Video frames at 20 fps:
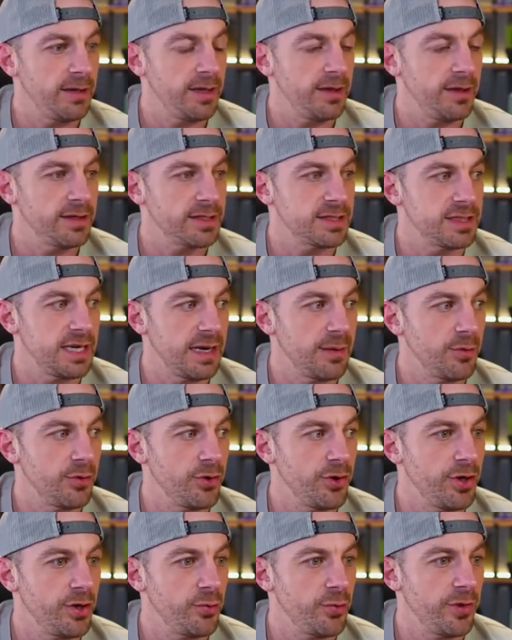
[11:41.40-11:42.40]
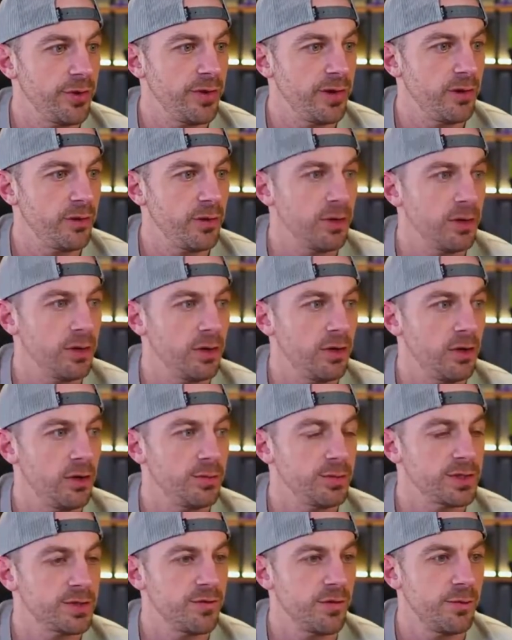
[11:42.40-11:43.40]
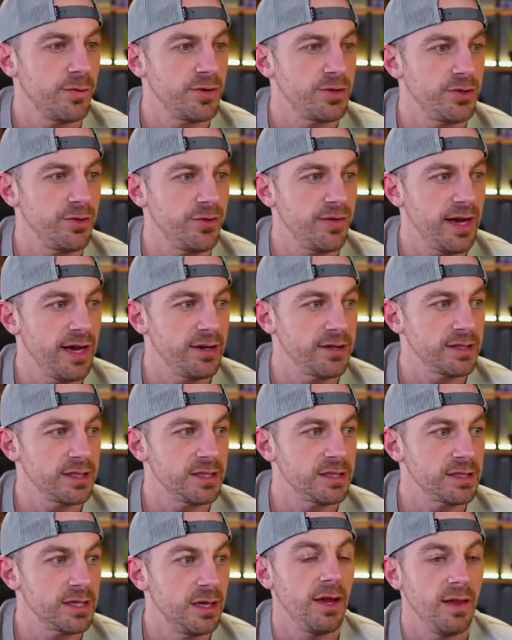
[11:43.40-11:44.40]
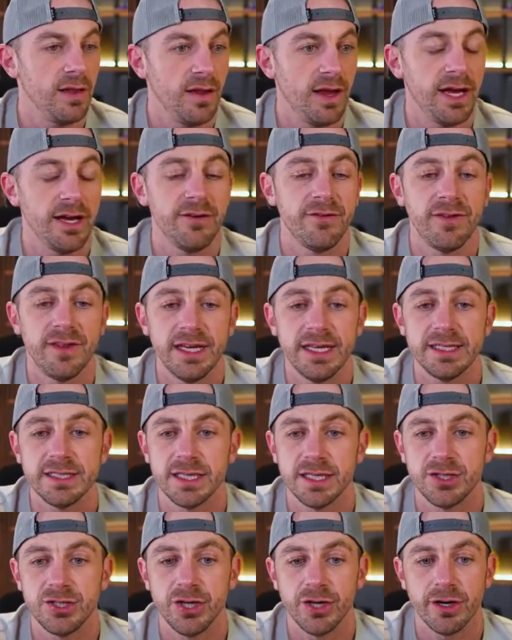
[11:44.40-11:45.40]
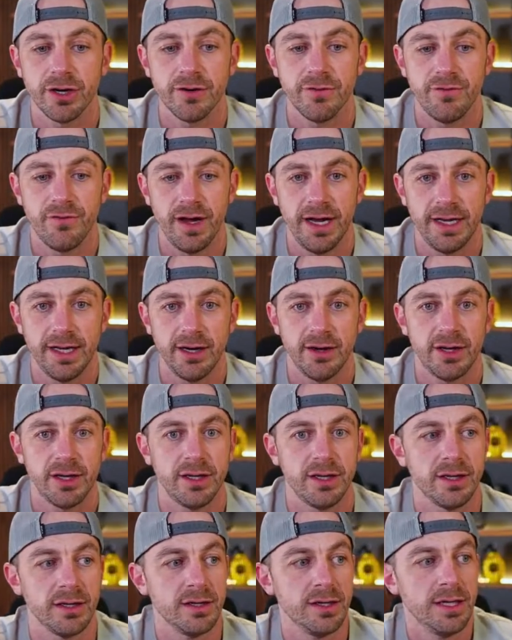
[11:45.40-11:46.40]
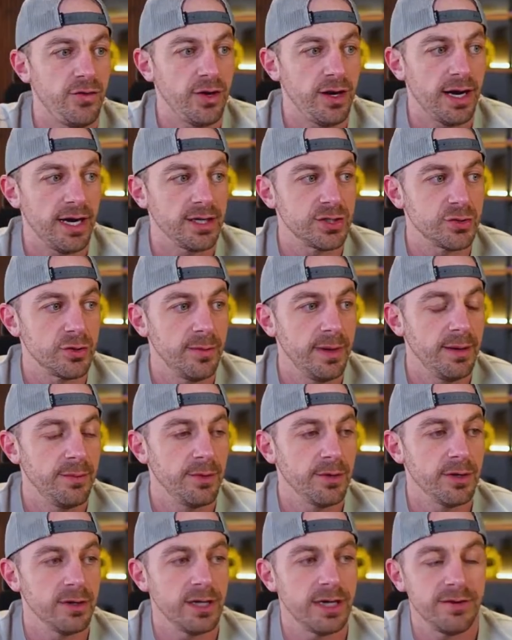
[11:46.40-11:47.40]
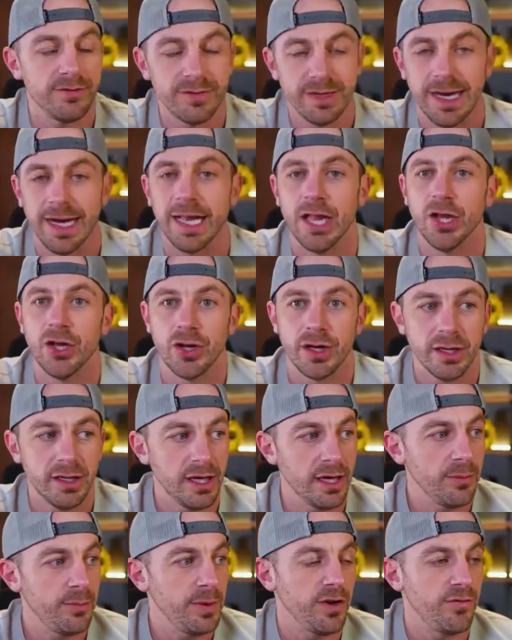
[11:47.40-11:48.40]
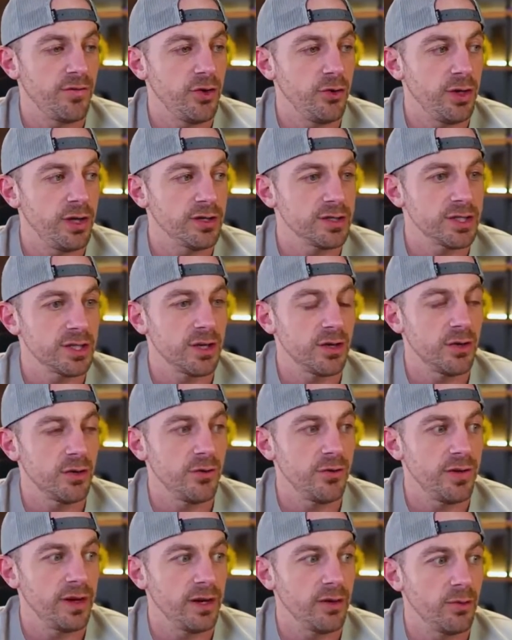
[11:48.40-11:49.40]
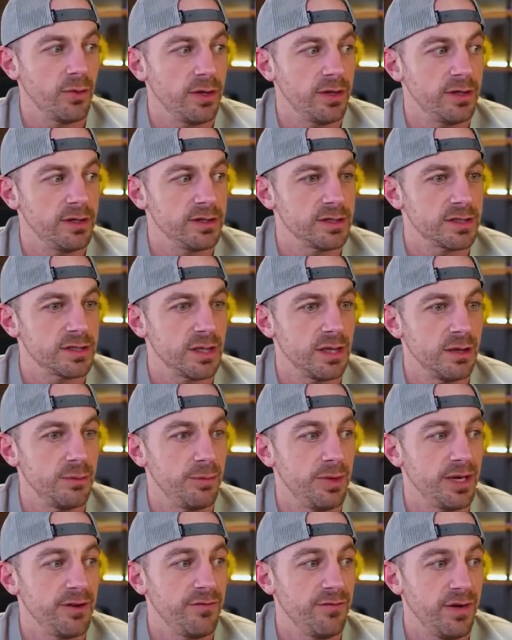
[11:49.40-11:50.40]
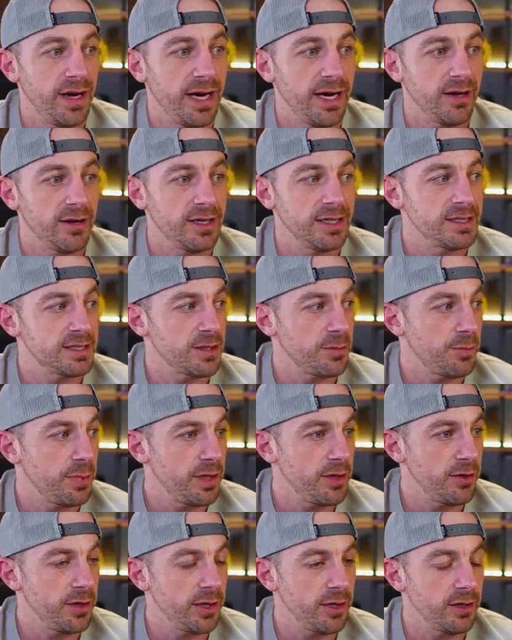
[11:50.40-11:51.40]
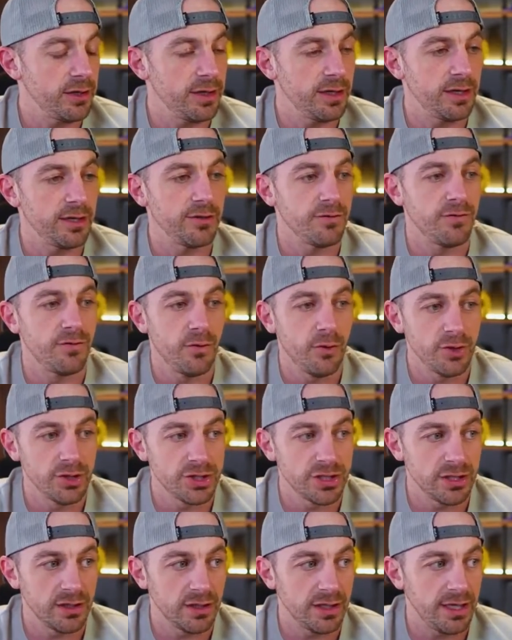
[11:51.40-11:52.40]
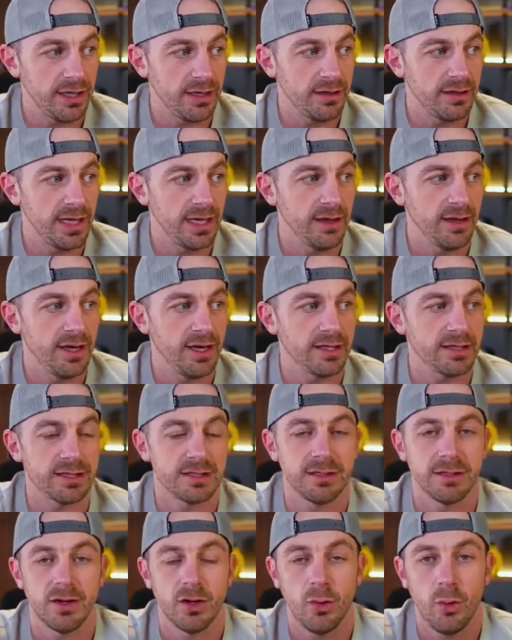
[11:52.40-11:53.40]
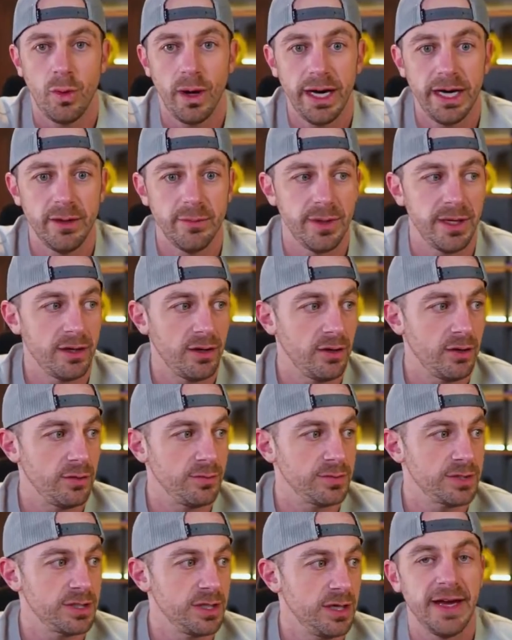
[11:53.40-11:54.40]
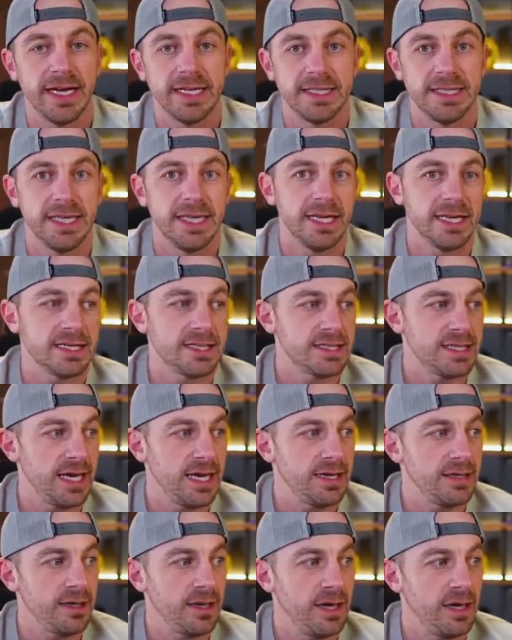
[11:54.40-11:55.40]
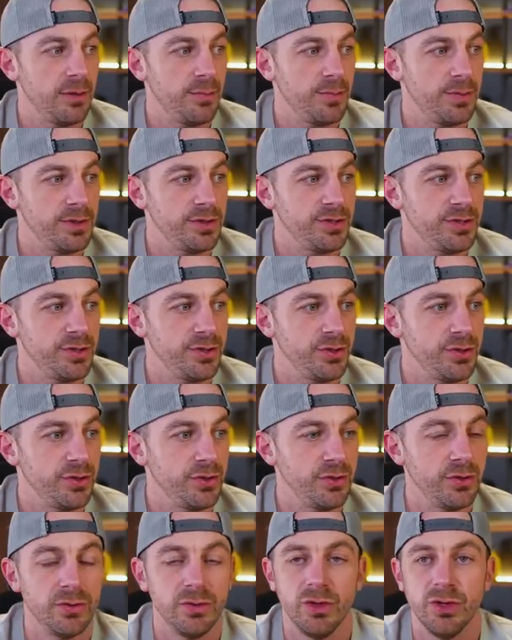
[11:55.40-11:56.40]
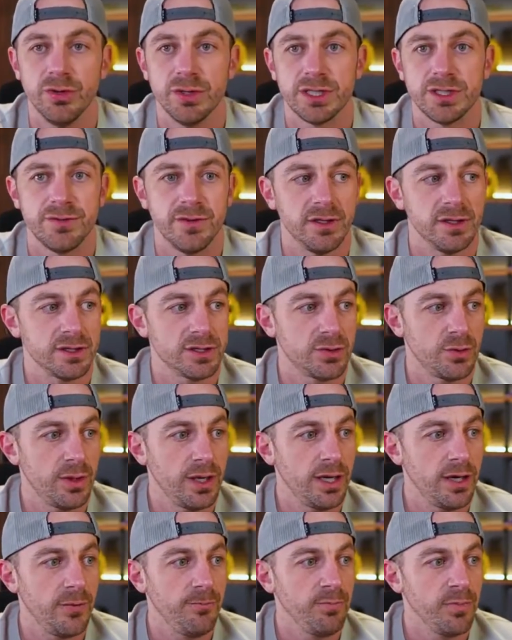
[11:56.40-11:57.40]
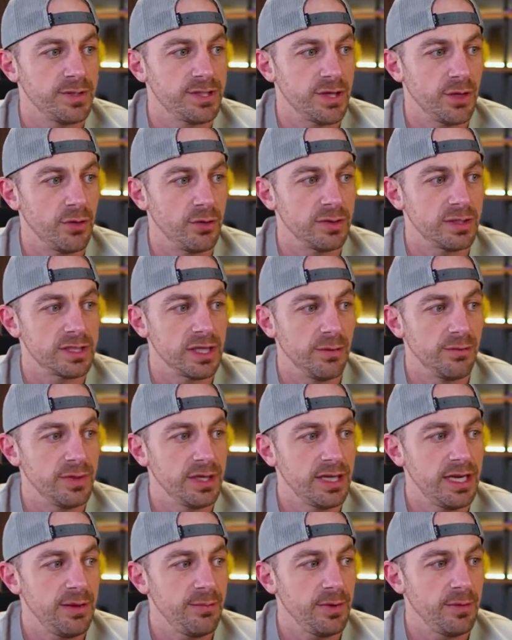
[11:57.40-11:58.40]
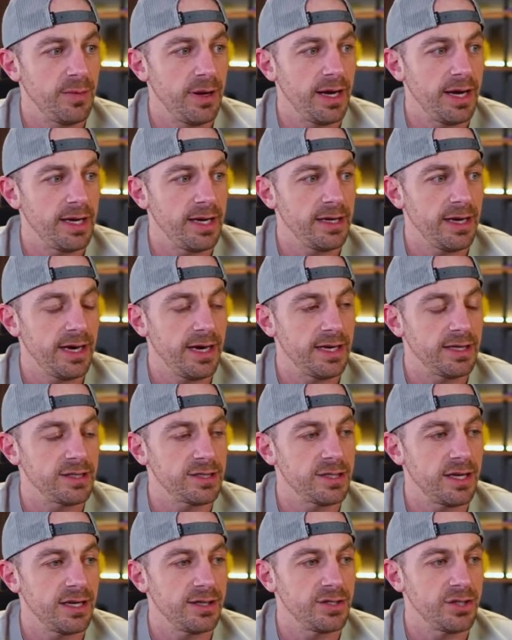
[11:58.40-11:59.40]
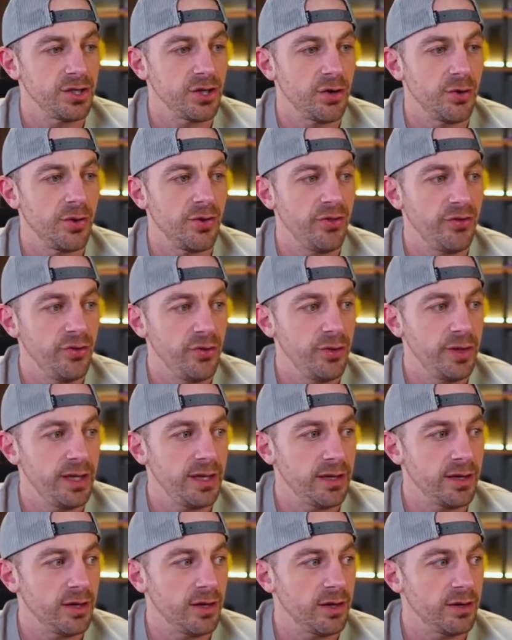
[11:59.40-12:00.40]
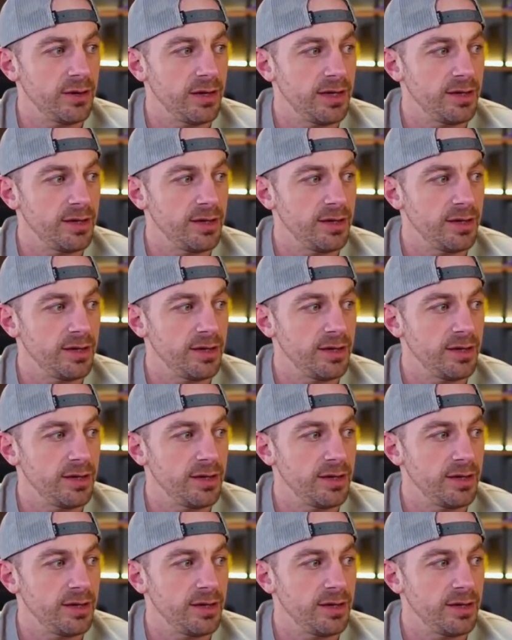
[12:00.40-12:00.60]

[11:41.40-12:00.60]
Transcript: in this neighborhood where there were homes from the 2000s. A lot of this that you're going to find out here, if you guys remember, if not, look it up. A few years ago, there was a big fire in Superior, and unfortunately, they lost quite a bit of homes. That did extend up to Louisville as well. So something to keep in mind as you're going through here,